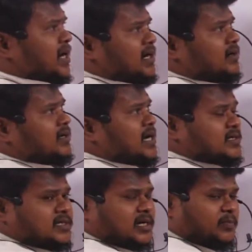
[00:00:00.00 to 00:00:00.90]
battery
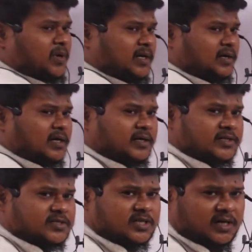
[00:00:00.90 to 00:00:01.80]
has completely
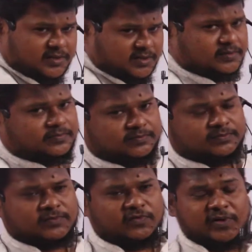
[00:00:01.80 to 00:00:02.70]
discharged,
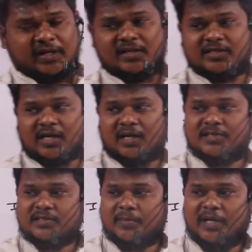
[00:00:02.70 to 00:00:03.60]
we can
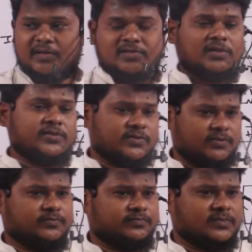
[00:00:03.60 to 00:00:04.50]
charge the batteries also,
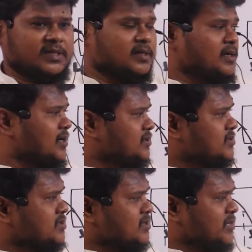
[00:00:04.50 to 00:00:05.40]
no? And
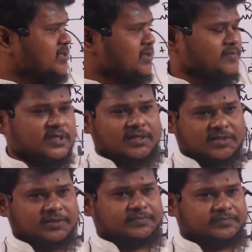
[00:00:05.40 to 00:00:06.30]
this is the method of
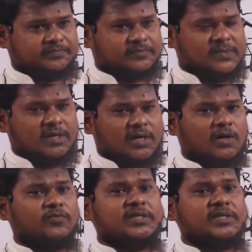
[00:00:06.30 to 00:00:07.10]
charging. How we